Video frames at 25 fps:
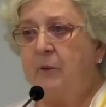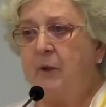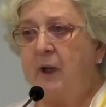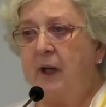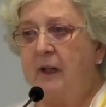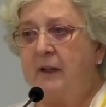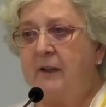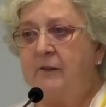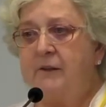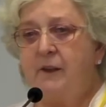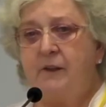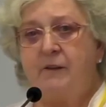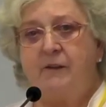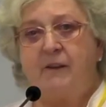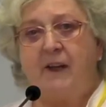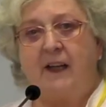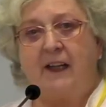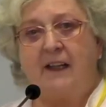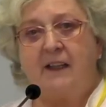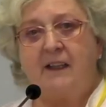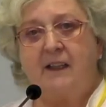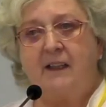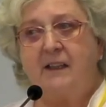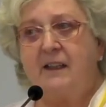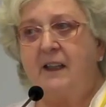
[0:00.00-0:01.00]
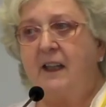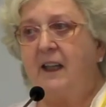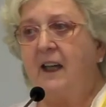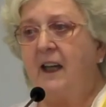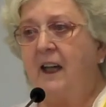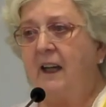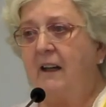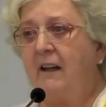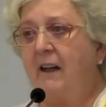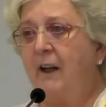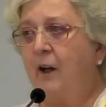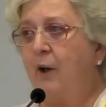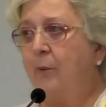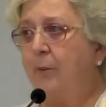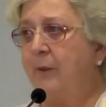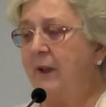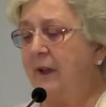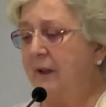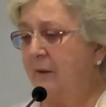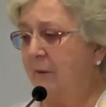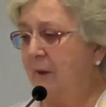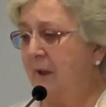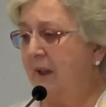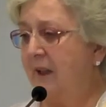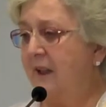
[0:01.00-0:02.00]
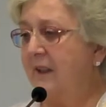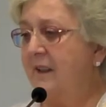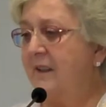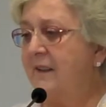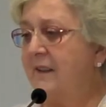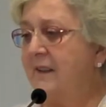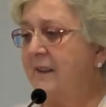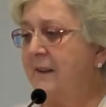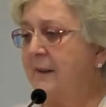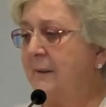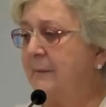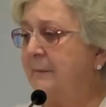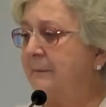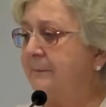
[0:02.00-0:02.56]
proud of the fact that they are helping with this.